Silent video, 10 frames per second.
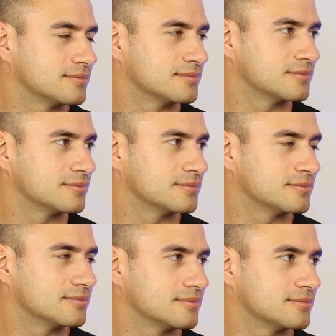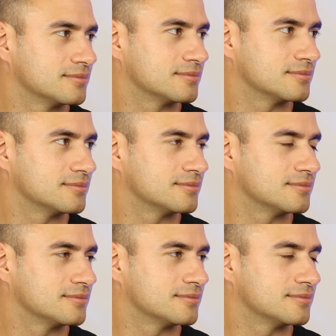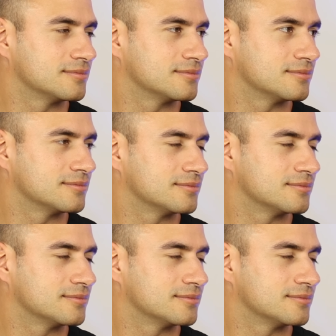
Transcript: No words are spoken by the person on screen.